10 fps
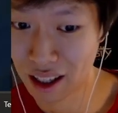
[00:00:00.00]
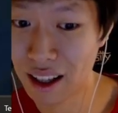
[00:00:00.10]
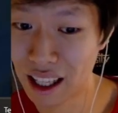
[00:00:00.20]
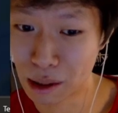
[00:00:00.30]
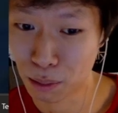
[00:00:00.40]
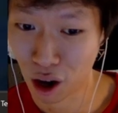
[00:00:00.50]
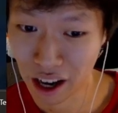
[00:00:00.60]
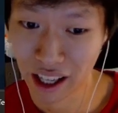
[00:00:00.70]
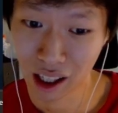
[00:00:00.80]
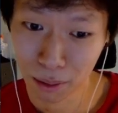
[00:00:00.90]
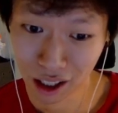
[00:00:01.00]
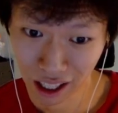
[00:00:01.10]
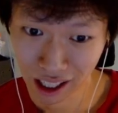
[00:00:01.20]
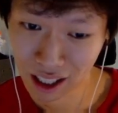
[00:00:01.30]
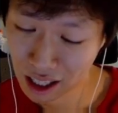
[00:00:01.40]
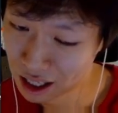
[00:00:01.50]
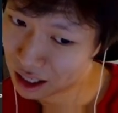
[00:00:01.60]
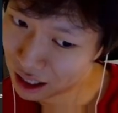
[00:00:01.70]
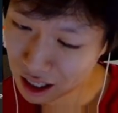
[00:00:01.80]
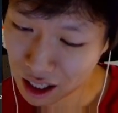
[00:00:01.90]
It's probably gonna be like,
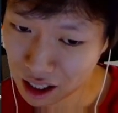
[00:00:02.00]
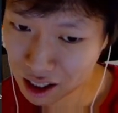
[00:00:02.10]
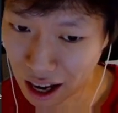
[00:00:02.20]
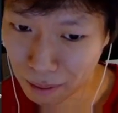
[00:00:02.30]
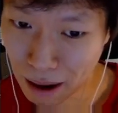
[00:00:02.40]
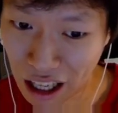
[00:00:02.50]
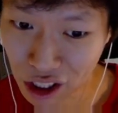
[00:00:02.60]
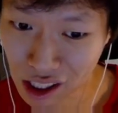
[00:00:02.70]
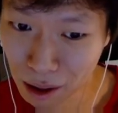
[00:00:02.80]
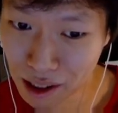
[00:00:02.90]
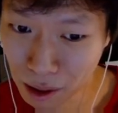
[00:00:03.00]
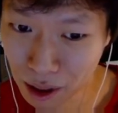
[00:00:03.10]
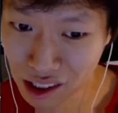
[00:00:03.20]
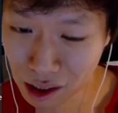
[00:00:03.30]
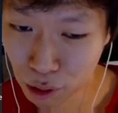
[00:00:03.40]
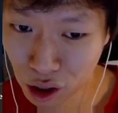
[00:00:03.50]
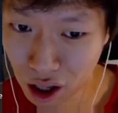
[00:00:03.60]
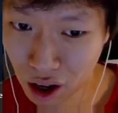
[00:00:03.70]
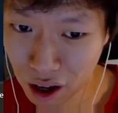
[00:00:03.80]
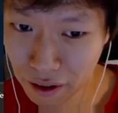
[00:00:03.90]
I'd imagine it's gonna be something
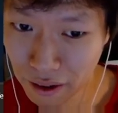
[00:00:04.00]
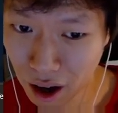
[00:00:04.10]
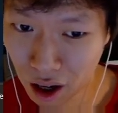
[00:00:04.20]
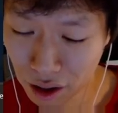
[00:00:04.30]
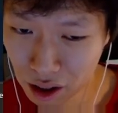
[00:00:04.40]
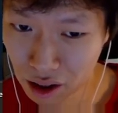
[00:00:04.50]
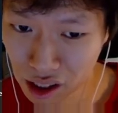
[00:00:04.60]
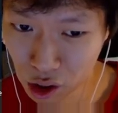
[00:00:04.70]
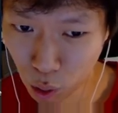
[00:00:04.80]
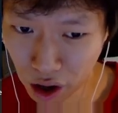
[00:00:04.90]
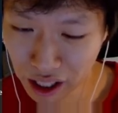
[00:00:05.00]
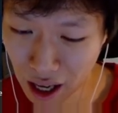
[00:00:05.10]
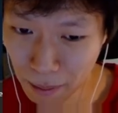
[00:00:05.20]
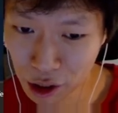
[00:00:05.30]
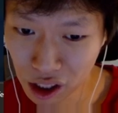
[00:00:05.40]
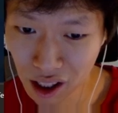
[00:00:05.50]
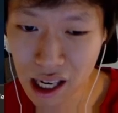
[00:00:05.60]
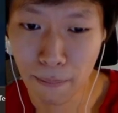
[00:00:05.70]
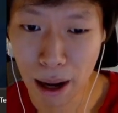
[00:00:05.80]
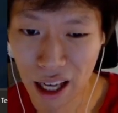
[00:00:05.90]
similar on Sejuani. I mean, she does
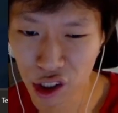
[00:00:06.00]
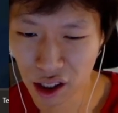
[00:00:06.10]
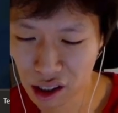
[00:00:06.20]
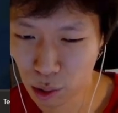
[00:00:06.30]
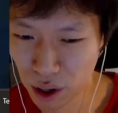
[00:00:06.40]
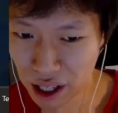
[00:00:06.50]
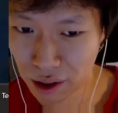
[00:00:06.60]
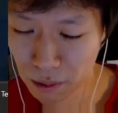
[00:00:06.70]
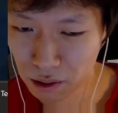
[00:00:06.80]
have Bastion as well.